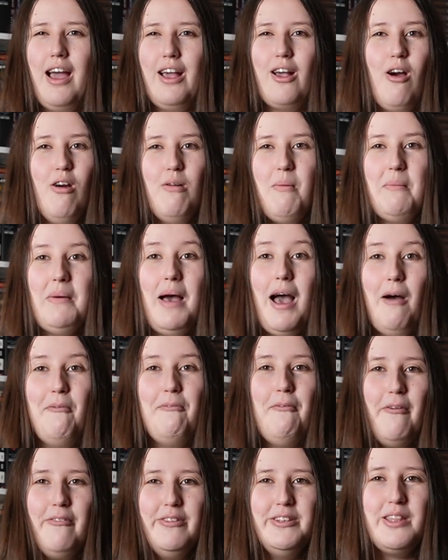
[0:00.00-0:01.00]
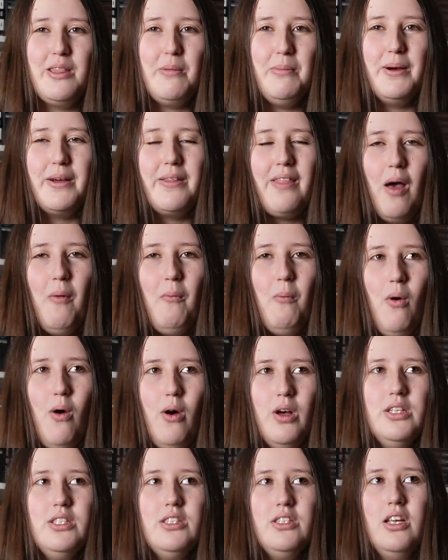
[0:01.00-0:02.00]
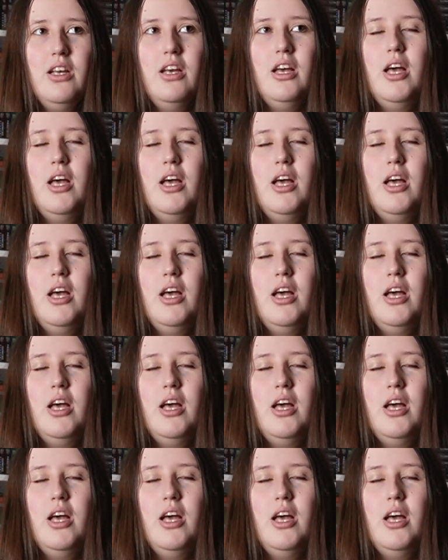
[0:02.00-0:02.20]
I can't remember how far into the book that was,